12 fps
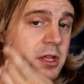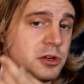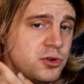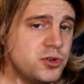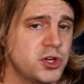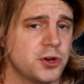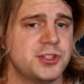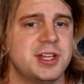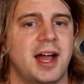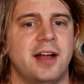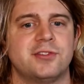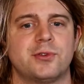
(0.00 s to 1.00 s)
New Jersey
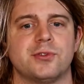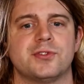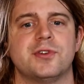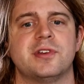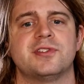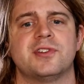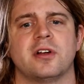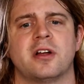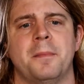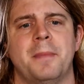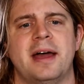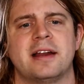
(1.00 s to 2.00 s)
high school students are
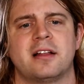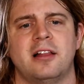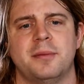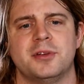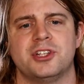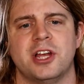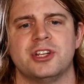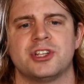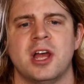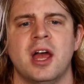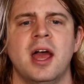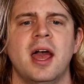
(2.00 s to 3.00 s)
combating climate change
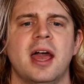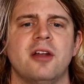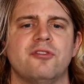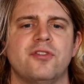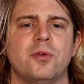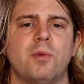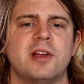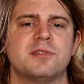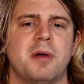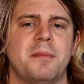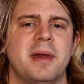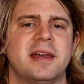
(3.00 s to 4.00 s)
and food
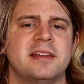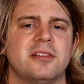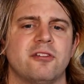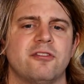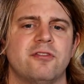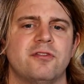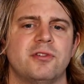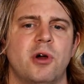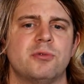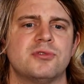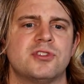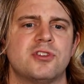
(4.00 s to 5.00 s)
waste by making their
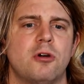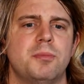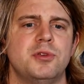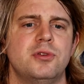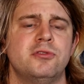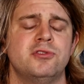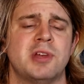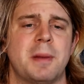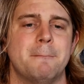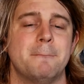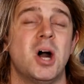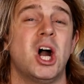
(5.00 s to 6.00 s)
own soap
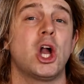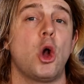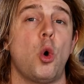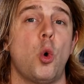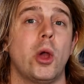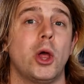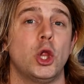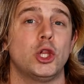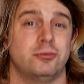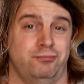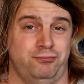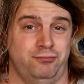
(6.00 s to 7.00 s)
using bug oil.
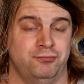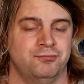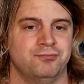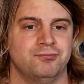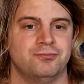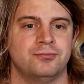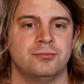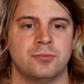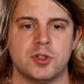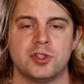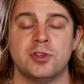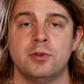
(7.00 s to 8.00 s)

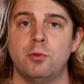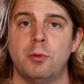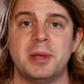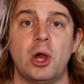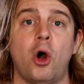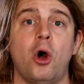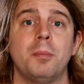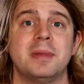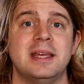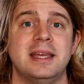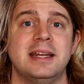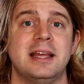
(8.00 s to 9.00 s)
Soon we'll all
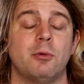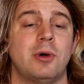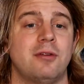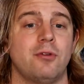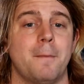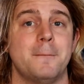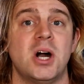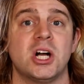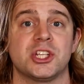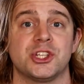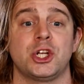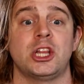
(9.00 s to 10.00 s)
be eating whatever
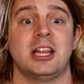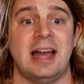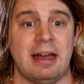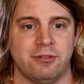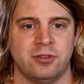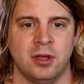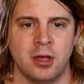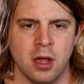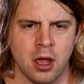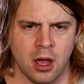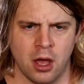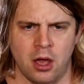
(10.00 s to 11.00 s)
bugs are left.
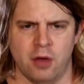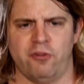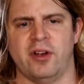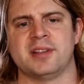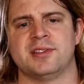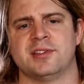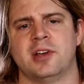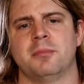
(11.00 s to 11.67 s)
France's